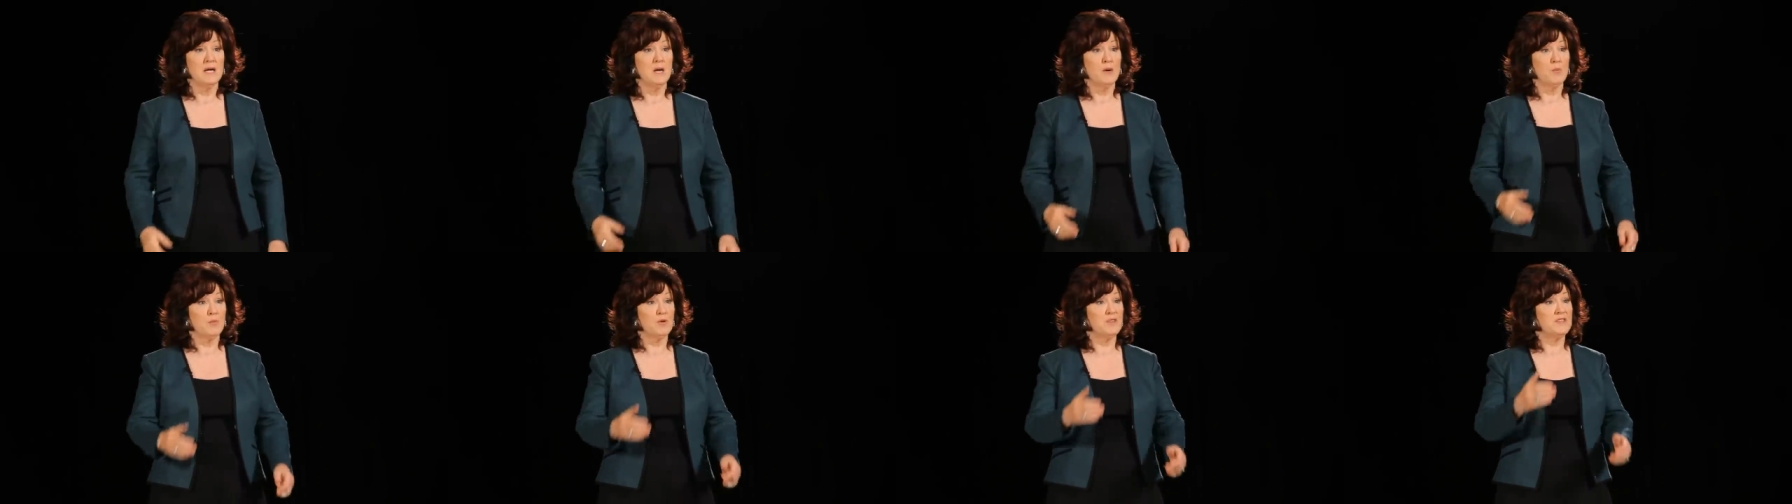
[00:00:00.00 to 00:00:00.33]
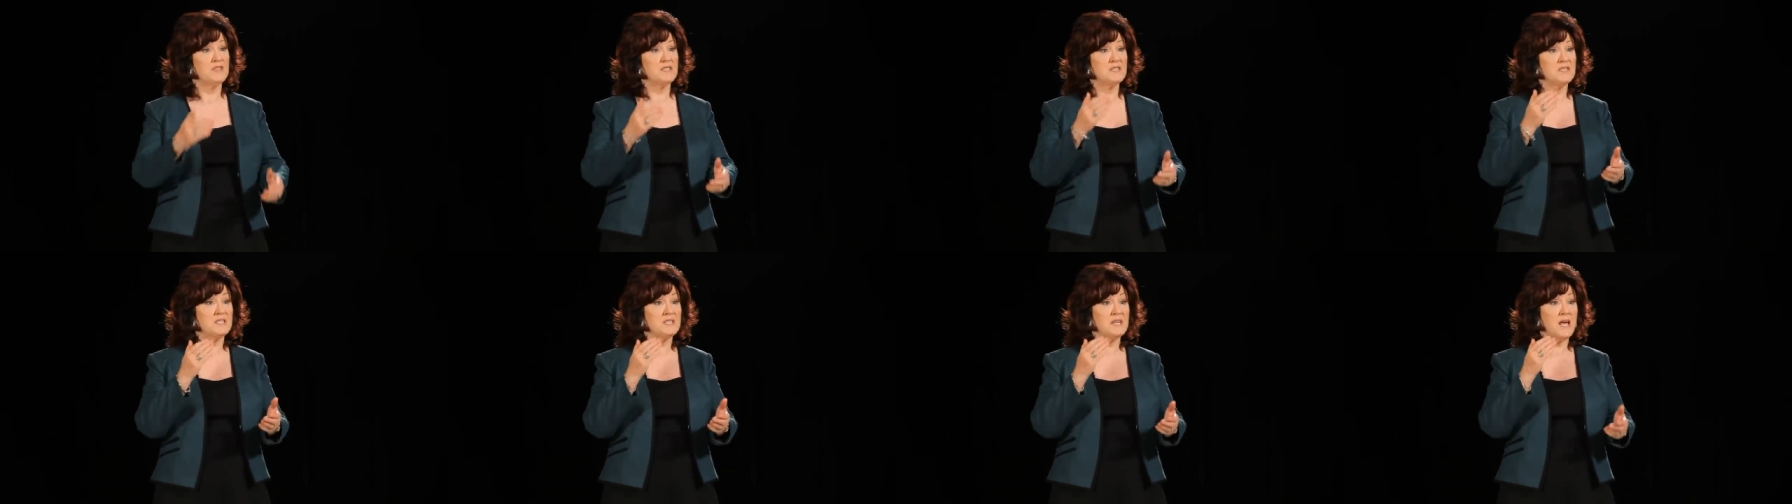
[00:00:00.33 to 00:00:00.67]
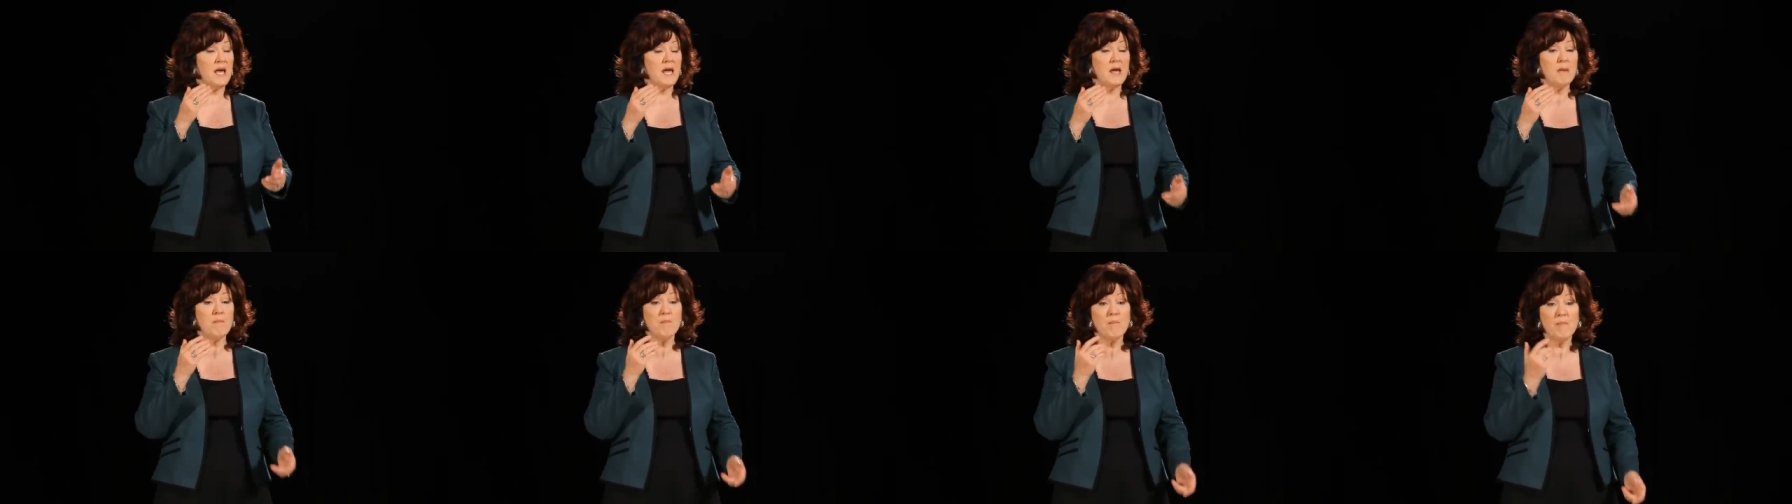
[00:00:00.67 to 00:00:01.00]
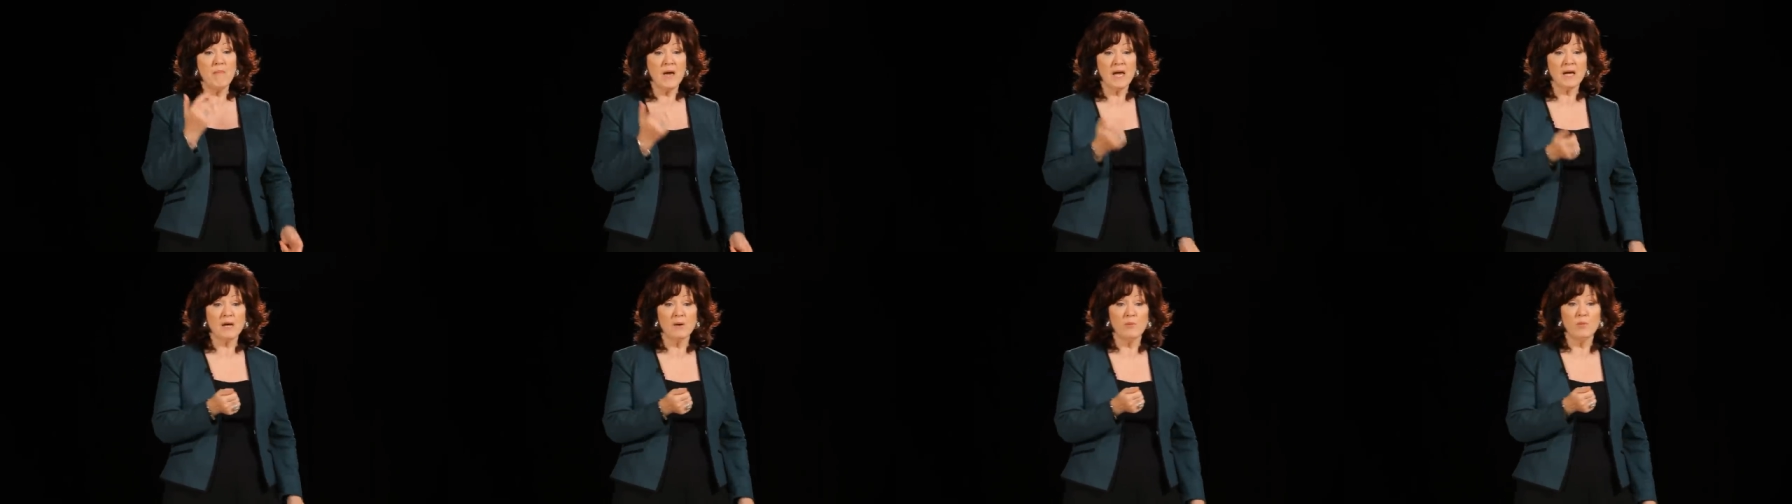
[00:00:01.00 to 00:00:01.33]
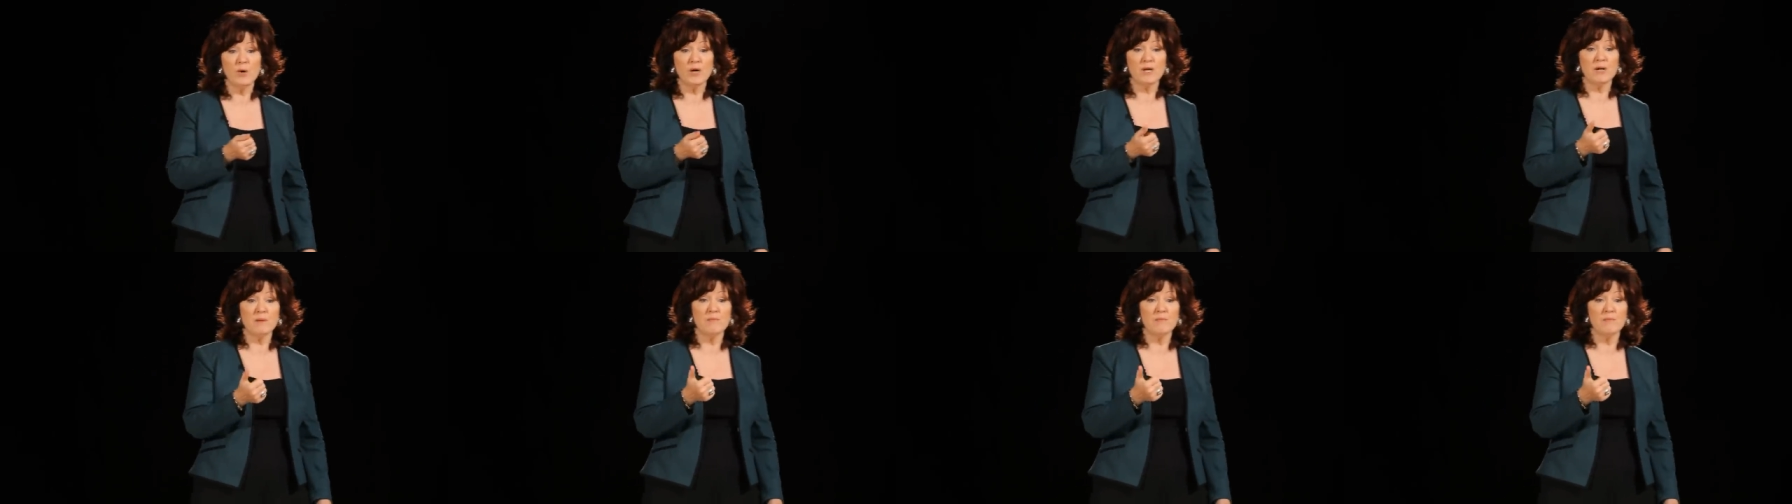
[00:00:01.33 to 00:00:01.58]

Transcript: with the same megawatt